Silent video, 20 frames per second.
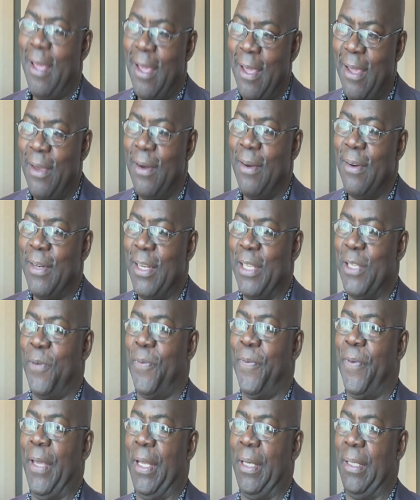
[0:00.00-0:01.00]
in this
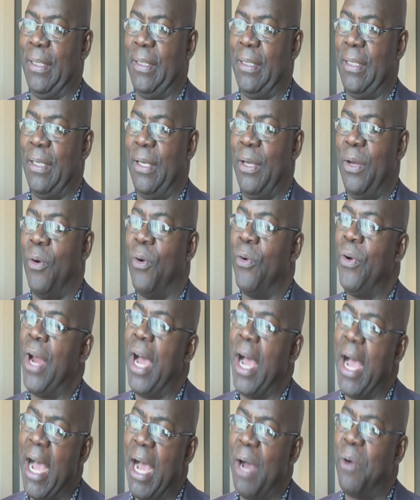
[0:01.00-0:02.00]
field on
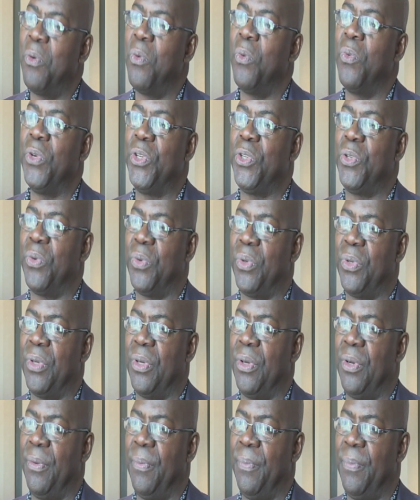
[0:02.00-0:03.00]
how we should
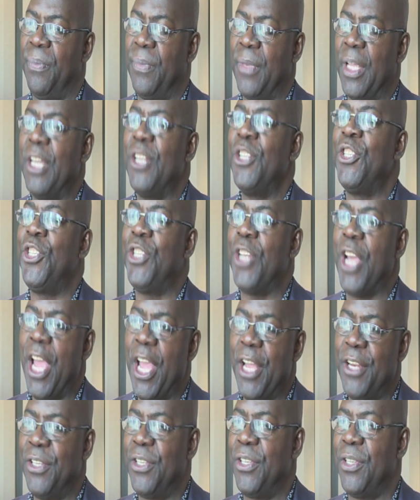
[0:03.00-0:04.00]

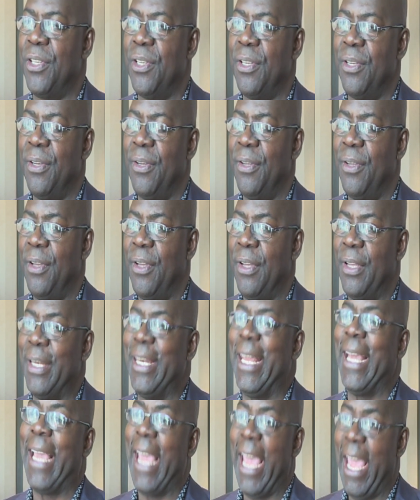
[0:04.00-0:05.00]
change
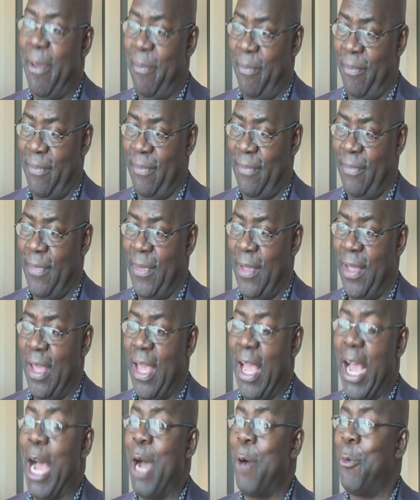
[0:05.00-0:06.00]
the game,
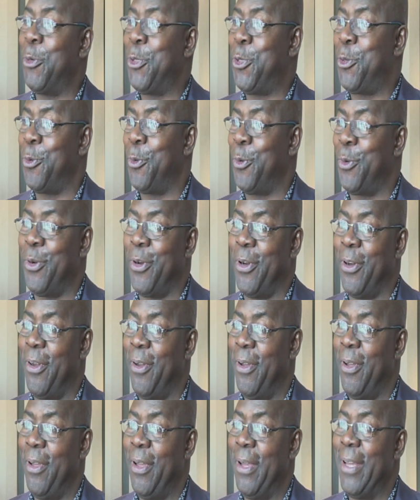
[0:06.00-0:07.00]
how we should
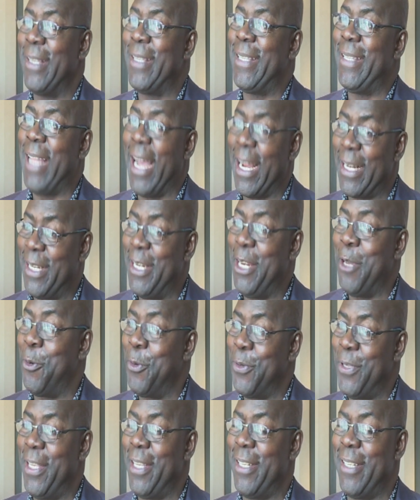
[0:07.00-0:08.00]
start
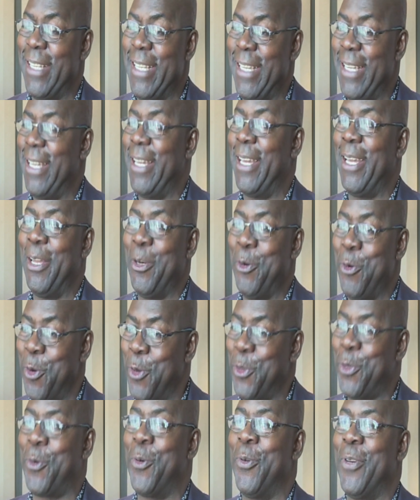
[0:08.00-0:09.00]
negotiating
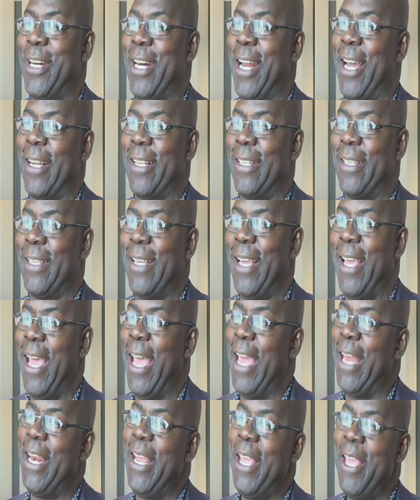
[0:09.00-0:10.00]
those contracts
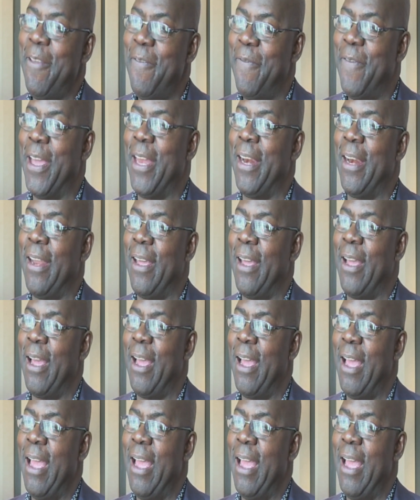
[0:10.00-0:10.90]
and even